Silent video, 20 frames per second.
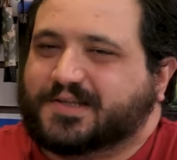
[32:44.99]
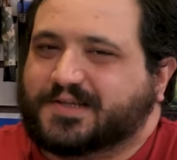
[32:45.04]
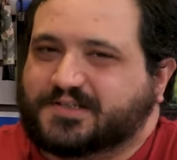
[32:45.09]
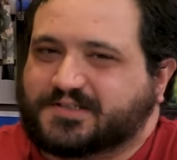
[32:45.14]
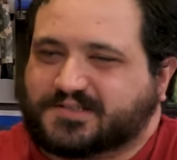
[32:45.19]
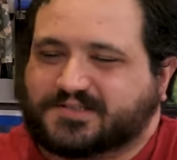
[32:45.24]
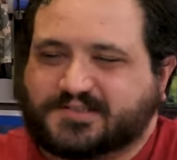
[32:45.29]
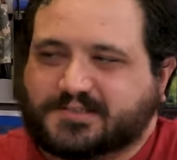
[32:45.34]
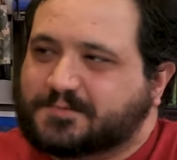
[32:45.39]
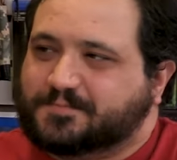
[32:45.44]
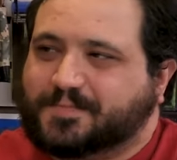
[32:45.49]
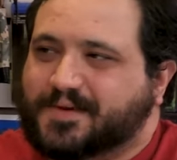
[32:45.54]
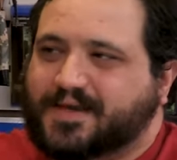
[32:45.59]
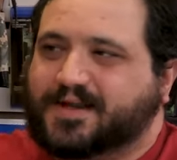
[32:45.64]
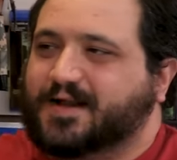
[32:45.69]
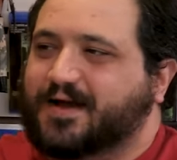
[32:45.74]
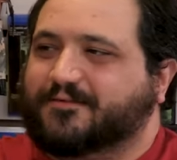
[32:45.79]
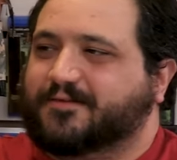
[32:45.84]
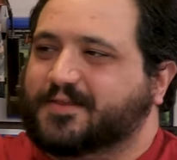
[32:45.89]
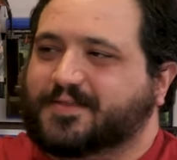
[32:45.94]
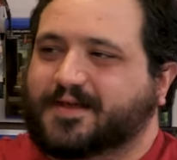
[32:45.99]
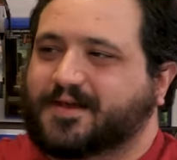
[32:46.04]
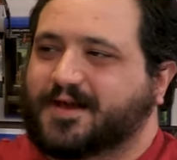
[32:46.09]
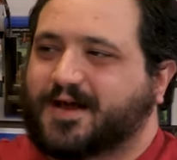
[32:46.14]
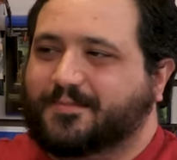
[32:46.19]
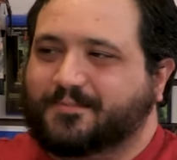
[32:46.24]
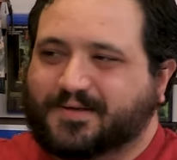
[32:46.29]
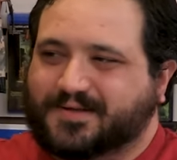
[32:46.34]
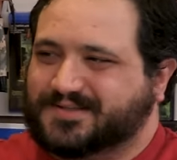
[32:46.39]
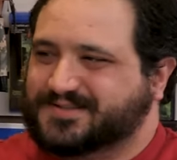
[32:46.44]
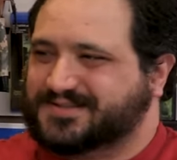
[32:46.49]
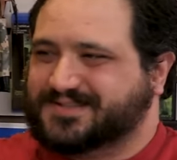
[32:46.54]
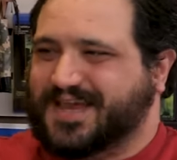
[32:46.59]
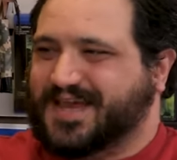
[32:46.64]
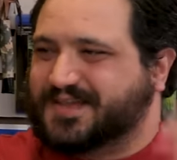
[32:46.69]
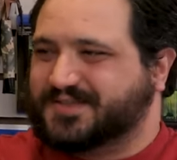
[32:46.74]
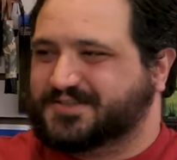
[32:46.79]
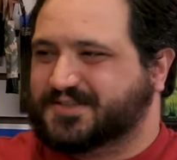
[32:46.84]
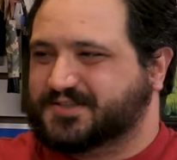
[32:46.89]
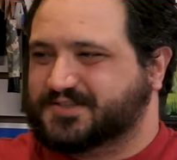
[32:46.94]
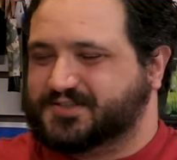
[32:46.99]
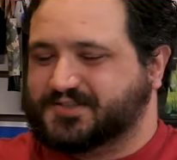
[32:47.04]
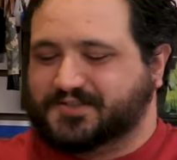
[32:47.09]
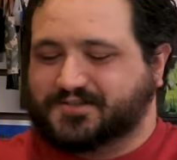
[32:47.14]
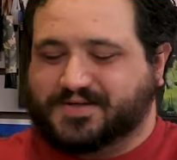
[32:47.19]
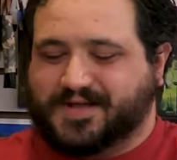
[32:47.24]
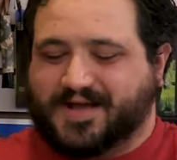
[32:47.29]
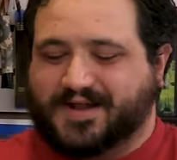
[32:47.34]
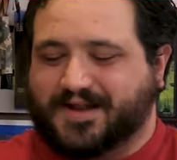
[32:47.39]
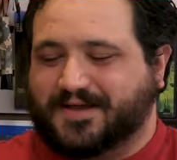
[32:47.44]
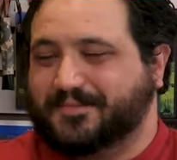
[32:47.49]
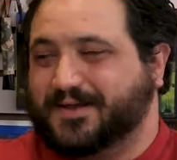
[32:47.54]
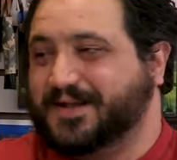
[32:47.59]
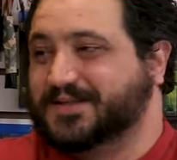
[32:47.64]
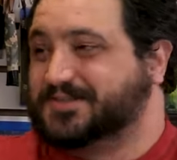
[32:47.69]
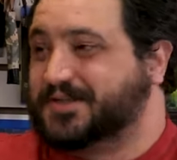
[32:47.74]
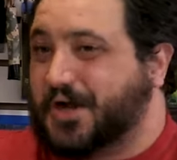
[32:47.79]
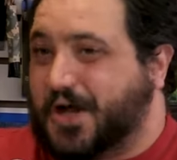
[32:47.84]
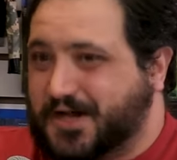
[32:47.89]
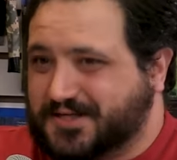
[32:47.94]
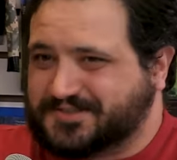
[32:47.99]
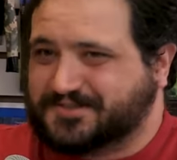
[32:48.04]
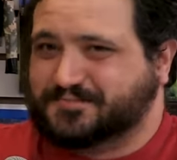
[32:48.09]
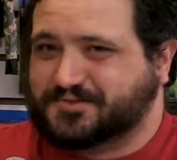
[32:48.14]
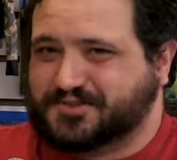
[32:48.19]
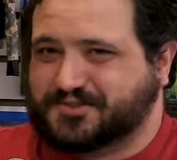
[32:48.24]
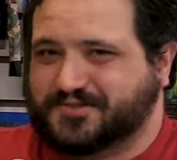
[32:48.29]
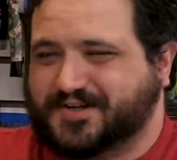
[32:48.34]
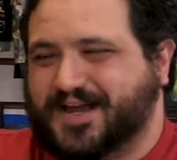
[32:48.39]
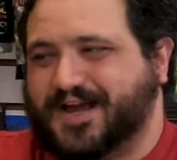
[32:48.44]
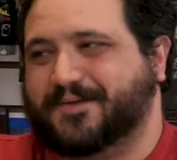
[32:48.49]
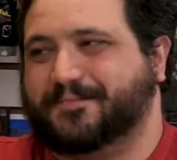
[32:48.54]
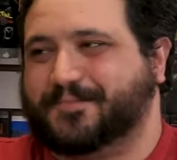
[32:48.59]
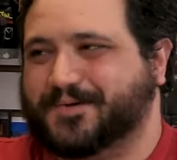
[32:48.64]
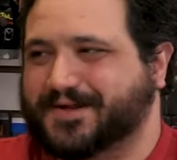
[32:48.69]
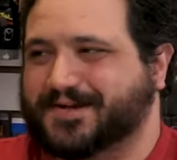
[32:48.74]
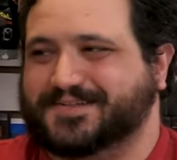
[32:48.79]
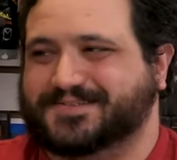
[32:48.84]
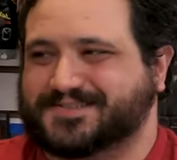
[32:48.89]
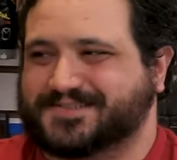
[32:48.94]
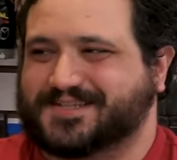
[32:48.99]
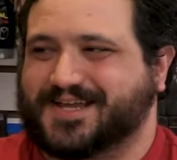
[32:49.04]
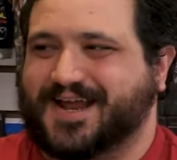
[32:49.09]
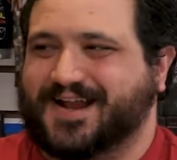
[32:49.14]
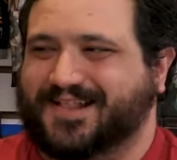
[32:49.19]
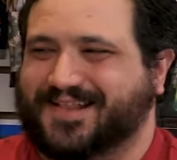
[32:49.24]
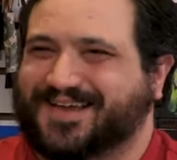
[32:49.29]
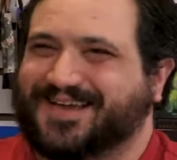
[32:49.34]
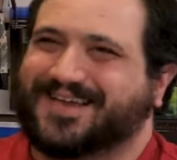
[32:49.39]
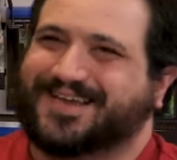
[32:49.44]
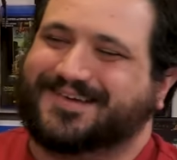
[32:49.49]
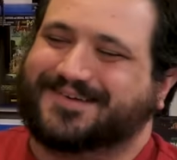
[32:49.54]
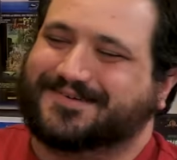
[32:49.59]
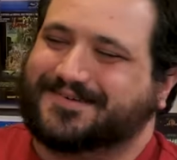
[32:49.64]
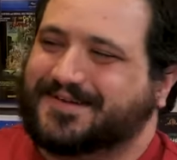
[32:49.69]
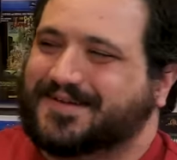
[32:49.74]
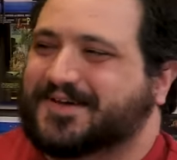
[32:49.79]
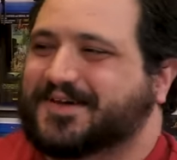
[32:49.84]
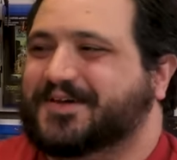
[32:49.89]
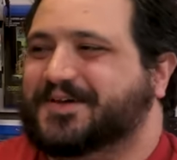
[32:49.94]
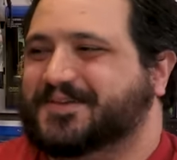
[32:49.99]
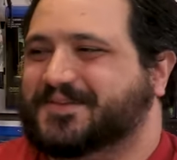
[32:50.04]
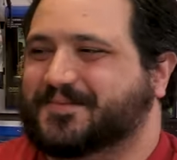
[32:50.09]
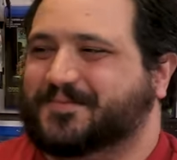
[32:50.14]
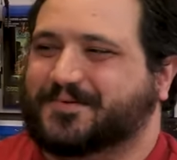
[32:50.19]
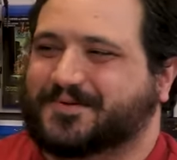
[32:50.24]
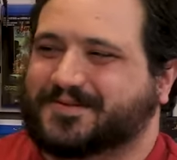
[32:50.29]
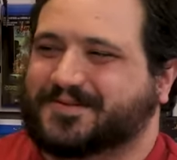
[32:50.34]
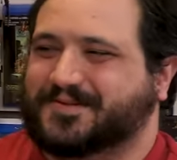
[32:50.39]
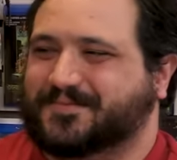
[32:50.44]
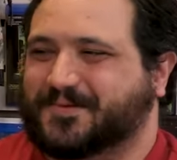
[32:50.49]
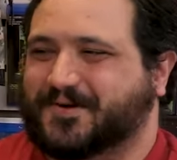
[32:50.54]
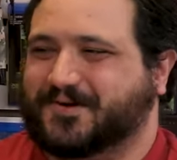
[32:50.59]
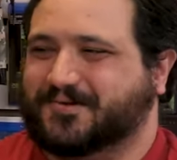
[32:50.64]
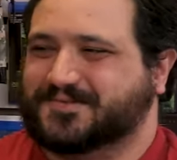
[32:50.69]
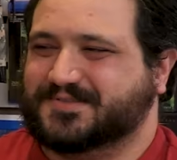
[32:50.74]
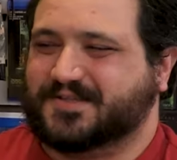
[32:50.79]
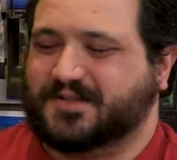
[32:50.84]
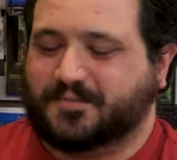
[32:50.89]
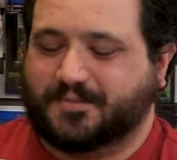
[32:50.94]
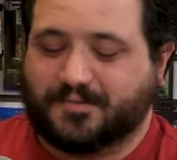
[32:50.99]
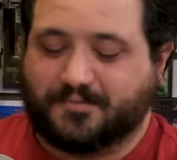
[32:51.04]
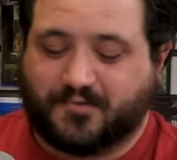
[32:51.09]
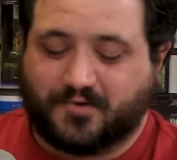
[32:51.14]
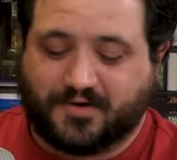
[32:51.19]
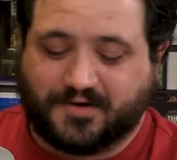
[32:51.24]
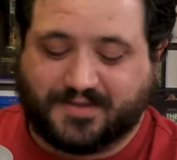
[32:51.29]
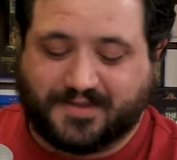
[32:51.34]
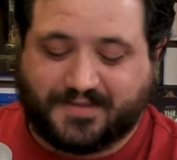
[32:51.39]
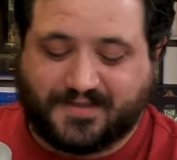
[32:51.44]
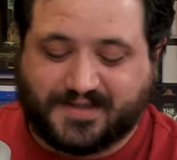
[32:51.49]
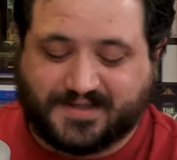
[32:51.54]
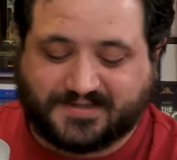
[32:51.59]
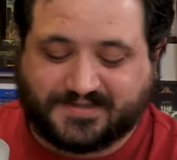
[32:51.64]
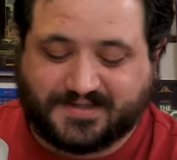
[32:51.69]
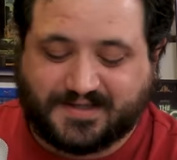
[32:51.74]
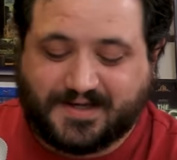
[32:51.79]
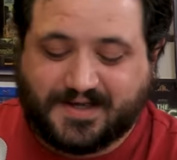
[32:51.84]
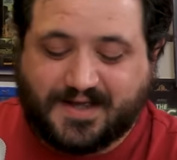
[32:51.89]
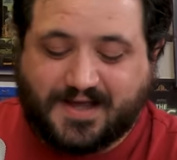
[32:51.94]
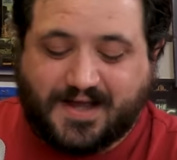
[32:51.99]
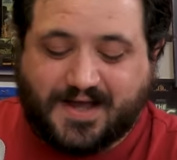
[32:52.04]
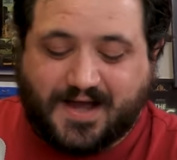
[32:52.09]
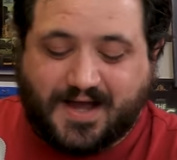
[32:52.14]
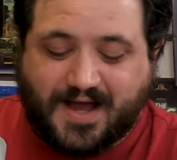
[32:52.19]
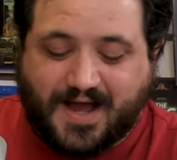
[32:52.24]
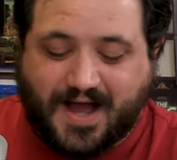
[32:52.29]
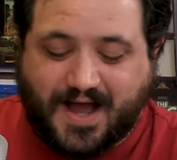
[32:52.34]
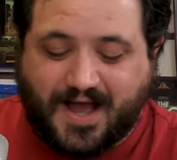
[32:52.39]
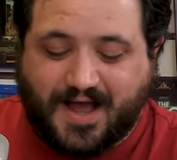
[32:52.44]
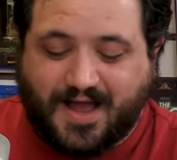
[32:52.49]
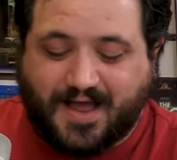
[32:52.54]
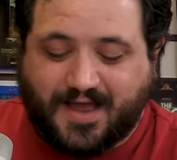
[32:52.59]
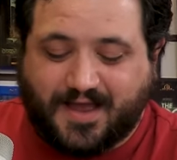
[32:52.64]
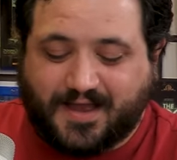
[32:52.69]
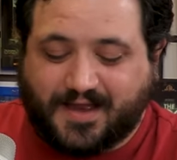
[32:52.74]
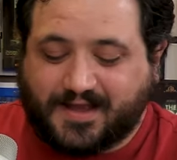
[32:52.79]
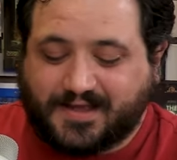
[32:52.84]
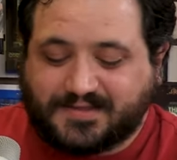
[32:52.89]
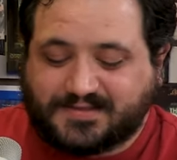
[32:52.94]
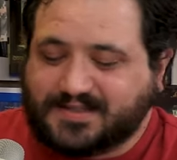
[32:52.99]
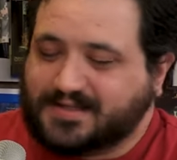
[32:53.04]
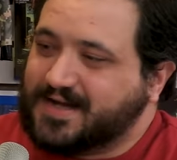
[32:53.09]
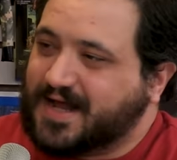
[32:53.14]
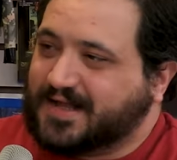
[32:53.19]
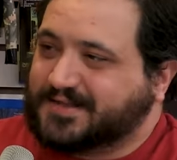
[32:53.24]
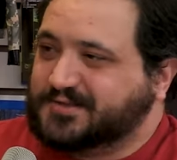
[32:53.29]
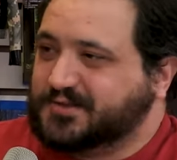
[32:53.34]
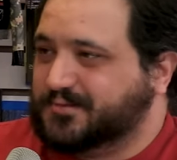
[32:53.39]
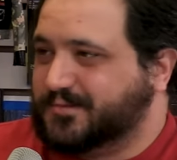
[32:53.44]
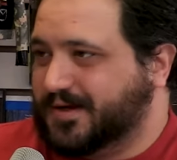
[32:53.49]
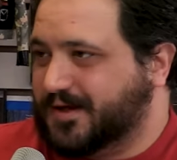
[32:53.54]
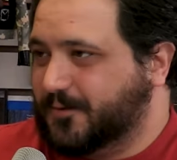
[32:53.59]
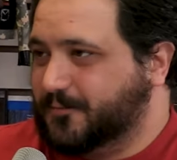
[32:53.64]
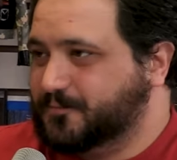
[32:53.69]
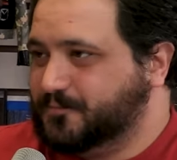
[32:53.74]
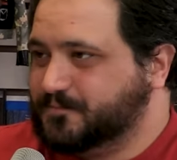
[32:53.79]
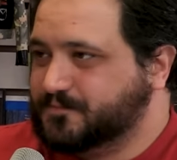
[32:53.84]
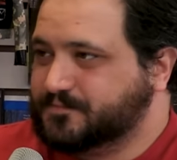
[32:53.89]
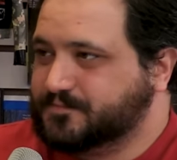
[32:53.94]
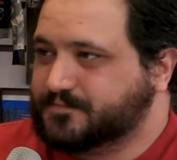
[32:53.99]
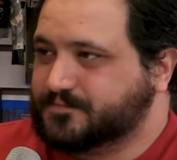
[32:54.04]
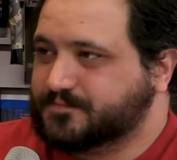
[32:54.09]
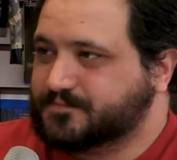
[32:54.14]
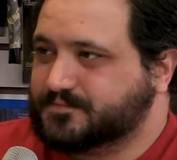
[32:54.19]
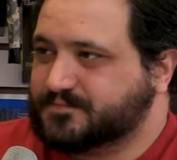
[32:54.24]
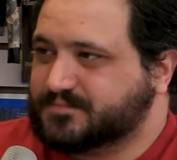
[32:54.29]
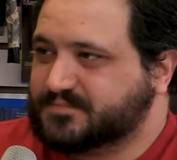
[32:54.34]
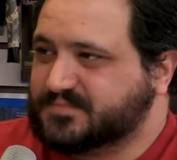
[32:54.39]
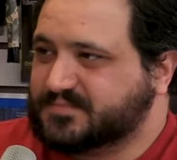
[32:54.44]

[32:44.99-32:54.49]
they just speed everything up and just ends on a shootout. I mean, it's an awesome shootout, but it's just kind of like, oh, the bu- the book was a little bit more than this. Yeah. Uh, did not do well. Mm.